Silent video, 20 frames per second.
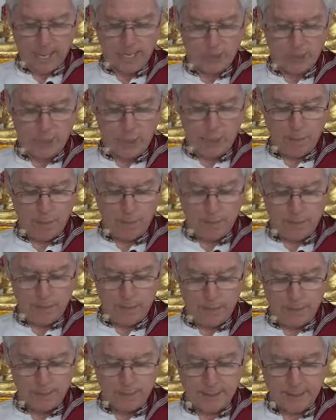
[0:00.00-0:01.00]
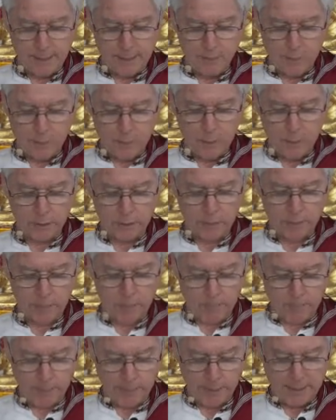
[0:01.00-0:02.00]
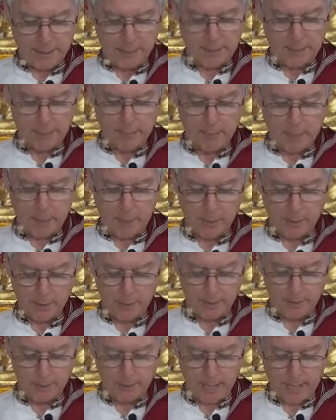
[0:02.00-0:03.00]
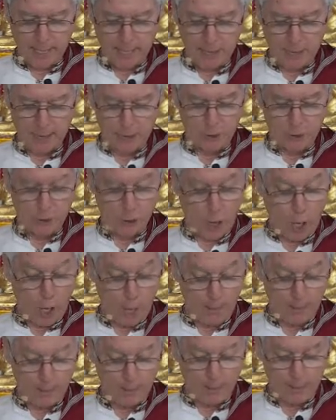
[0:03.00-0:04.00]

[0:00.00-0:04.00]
As he remains thus focused on the body as the body, his mind does not